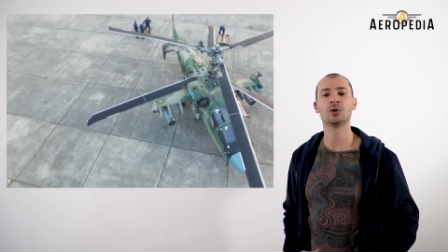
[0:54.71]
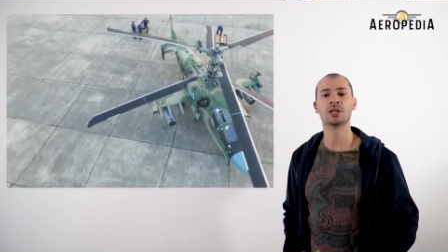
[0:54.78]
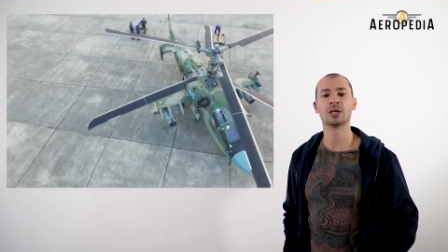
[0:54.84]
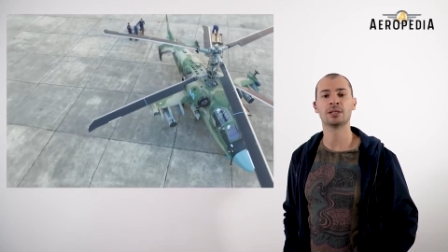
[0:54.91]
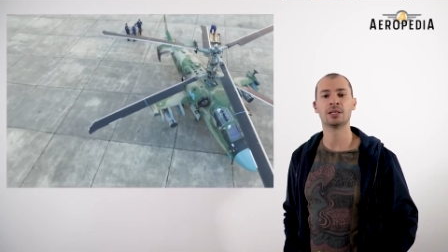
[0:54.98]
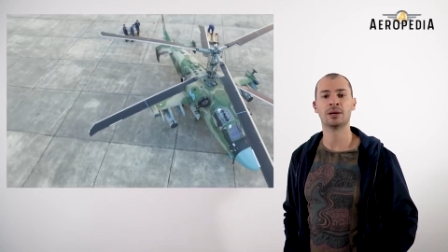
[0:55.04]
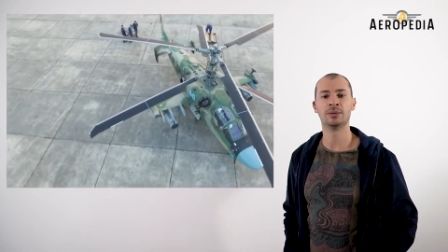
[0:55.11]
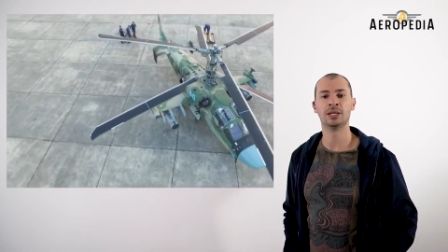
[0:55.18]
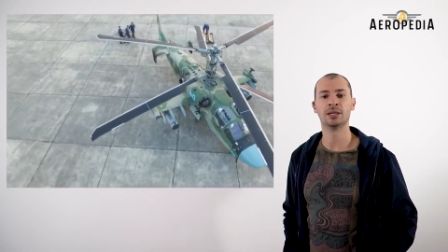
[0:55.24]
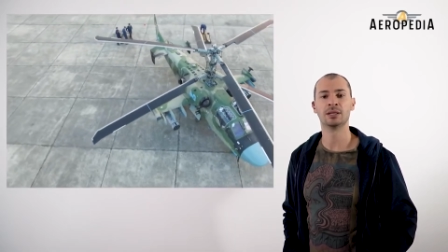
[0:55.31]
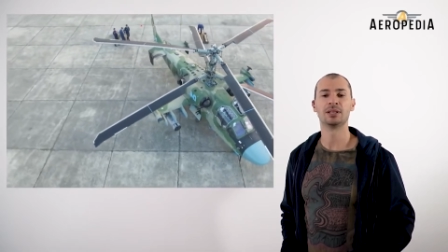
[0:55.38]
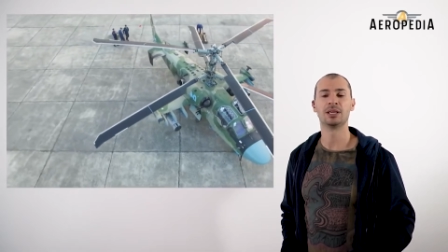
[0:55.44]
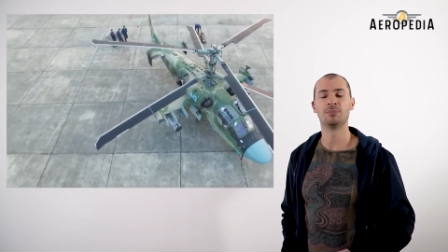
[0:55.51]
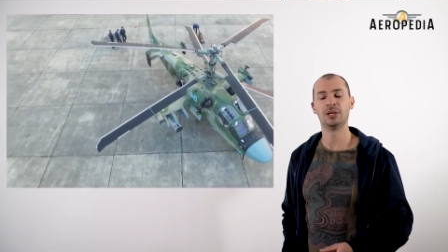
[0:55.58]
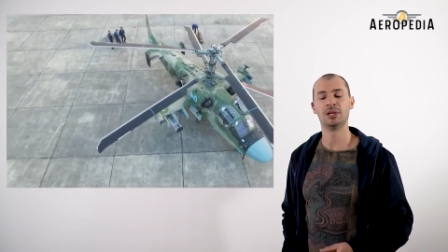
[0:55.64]
equipped
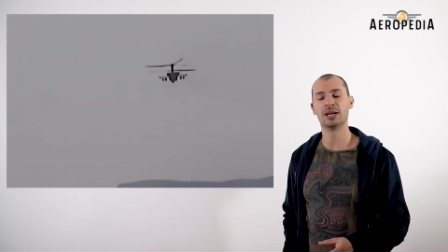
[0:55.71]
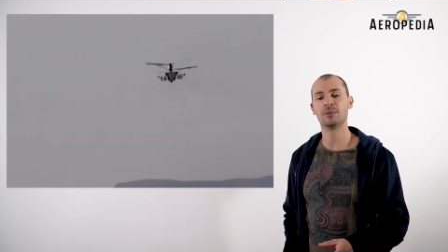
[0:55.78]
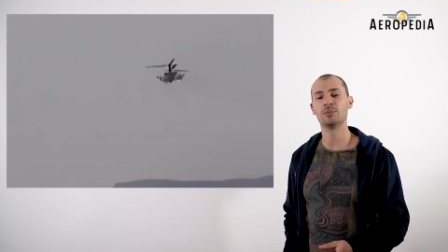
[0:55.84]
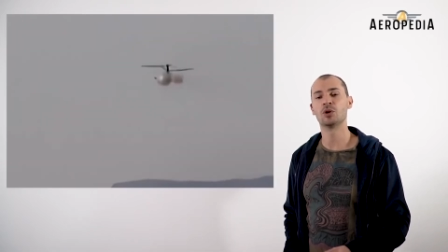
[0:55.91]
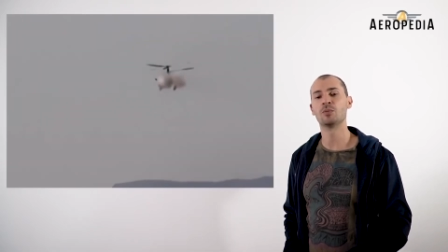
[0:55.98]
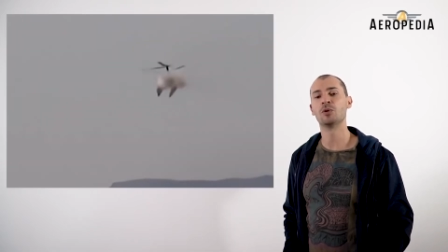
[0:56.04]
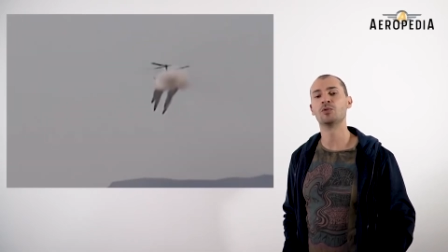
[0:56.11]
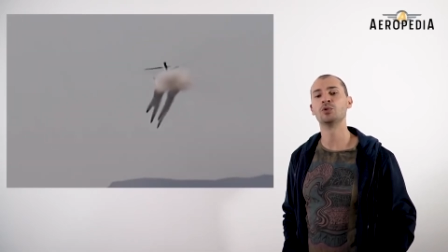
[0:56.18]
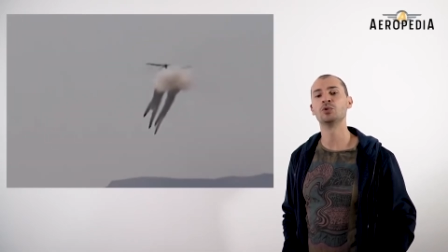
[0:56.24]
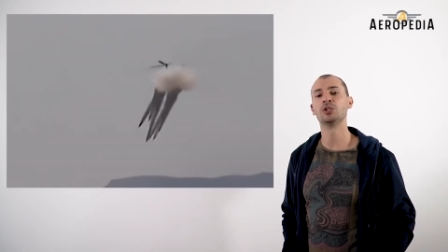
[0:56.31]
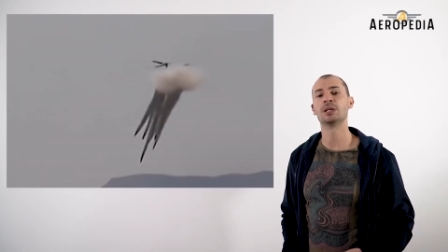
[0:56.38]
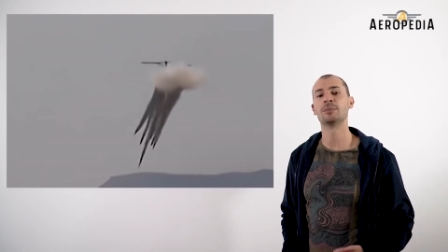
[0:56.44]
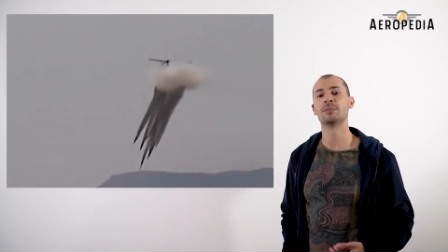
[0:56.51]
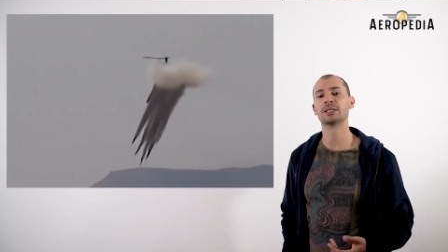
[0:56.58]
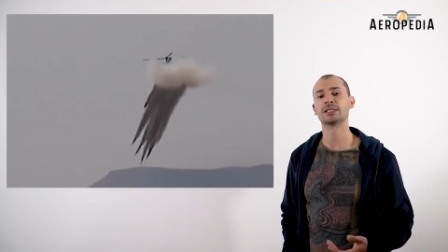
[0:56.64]
with an
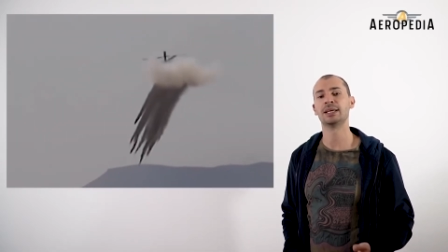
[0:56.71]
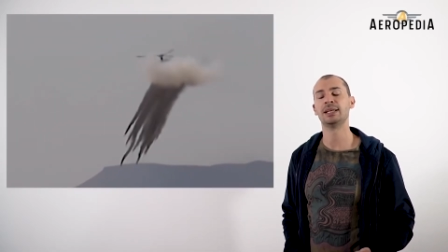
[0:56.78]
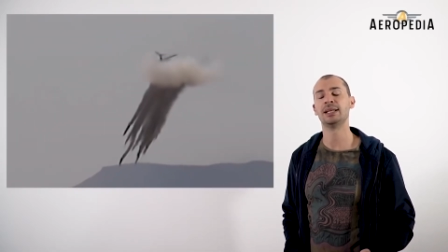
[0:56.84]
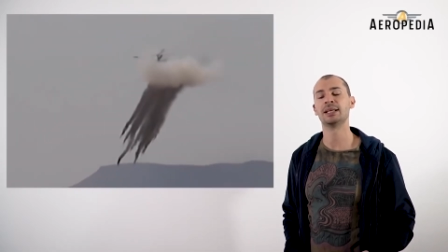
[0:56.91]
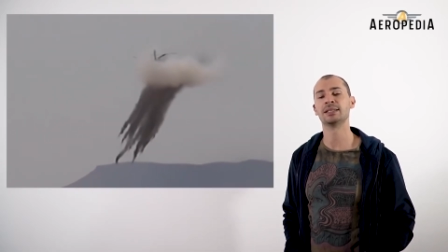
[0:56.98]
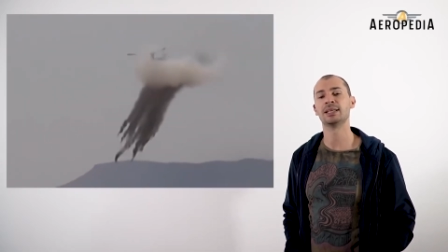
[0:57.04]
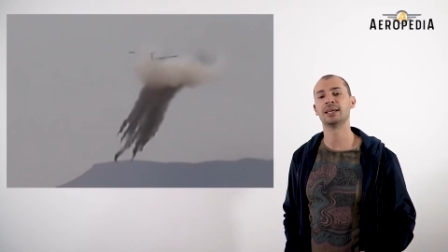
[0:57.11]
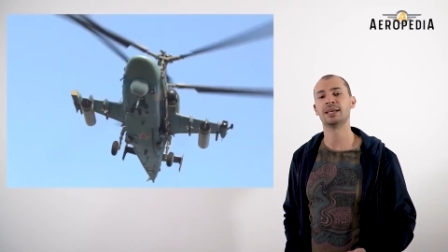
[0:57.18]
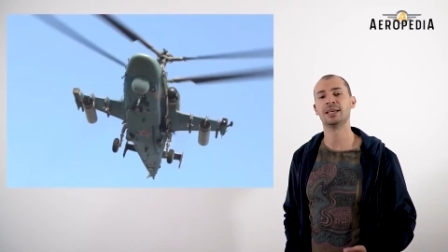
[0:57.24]
ejectable seat,